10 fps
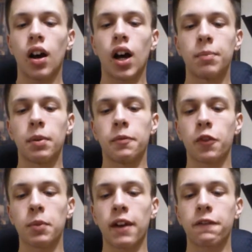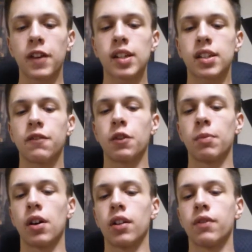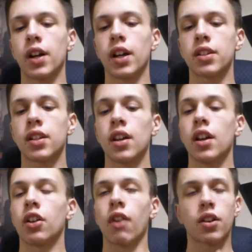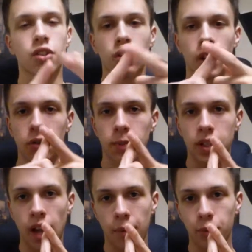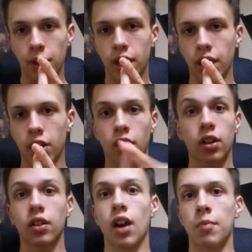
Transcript: But for my fantasy football advice, Greg Zuerlein will be a top 3 kicker.